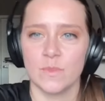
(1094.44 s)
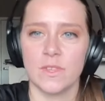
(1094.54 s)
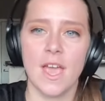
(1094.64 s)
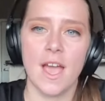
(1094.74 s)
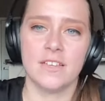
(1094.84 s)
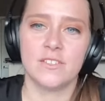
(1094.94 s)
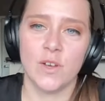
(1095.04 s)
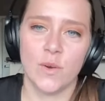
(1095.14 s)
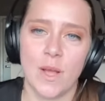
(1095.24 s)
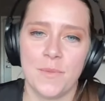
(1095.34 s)
Yeah,
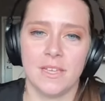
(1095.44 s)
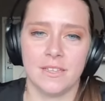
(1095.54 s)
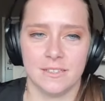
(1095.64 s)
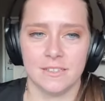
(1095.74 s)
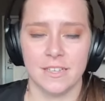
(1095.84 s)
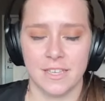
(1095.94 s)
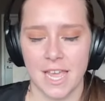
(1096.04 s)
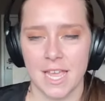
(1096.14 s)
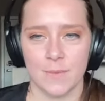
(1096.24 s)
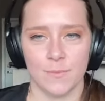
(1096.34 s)
so, I mean,
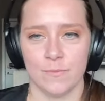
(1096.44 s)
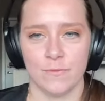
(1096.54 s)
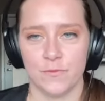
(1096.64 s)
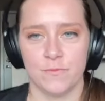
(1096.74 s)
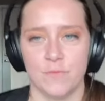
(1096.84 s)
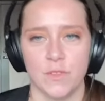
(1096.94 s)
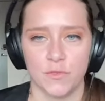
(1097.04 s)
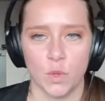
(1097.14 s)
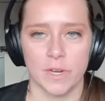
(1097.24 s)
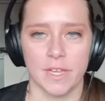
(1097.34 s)
the
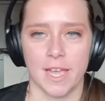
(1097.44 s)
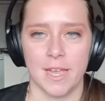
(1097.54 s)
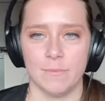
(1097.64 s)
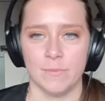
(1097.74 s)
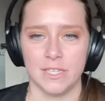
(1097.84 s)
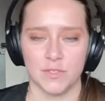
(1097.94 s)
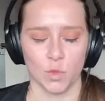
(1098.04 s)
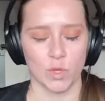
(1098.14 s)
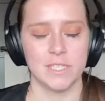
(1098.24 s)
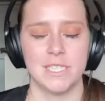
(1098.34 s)
Florida game. It's
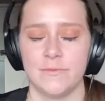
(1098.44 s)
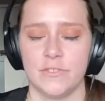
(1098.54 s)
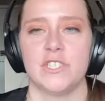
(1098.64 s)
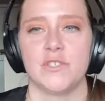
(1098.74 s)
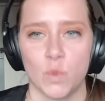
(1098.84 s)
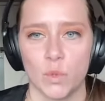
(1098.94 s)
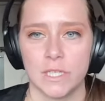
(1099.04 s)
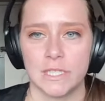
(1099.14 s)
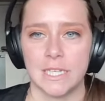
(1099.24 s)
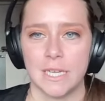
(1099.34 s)
Florida team versus
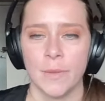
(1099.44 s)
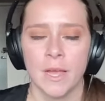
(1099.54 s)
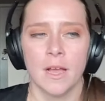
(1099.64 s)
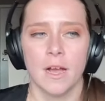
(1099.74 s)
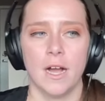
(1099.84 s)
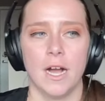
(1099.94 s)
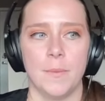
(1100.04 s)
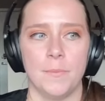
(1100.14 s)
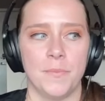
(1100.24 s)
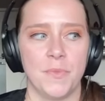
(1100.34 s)
Florida team.
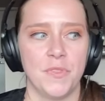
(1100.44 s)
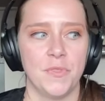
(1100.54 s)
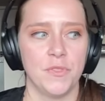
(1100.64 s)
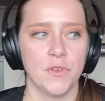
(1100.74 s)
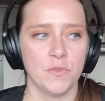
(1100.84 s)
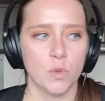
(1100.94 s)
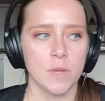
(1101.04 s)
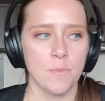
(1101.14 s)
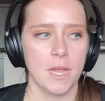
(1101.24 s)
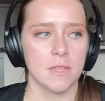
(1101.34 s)
Yeah. The
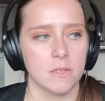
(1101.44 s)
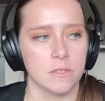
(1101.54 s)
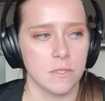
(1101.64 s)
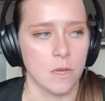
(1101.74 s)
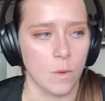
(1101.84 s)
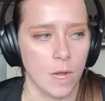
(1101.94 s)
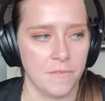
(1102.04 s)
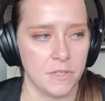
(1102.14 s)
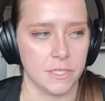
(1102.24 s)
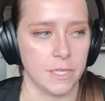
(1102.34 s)
Florida Panthers, though,
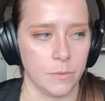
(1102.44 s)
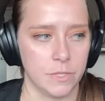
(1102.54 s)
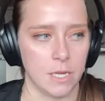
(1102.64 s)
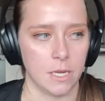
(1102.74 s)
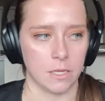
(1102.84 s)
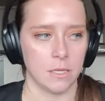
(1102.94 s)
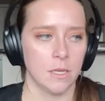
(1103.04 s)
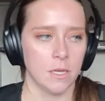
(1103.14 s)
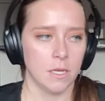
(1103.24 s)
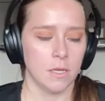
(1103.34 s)
obviously, like we said, Nick,
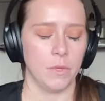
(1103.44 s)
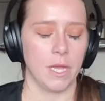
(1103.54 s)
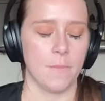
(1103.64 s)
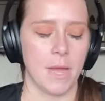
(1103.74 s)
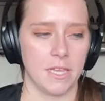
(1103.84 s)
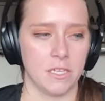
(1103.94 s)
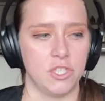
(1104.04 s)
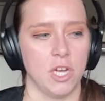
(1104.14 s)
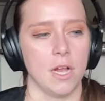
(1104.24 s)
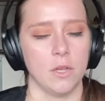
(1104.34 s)
we got Matty
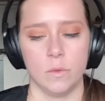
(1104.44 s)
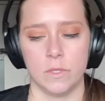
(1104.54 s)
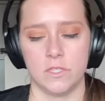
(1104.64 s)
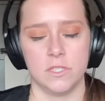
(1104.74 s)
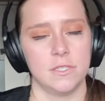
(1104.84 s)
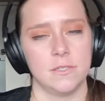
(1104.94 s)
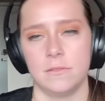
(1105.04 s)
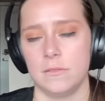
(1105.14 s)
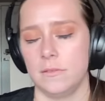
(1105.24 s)
Tkachuk, who is just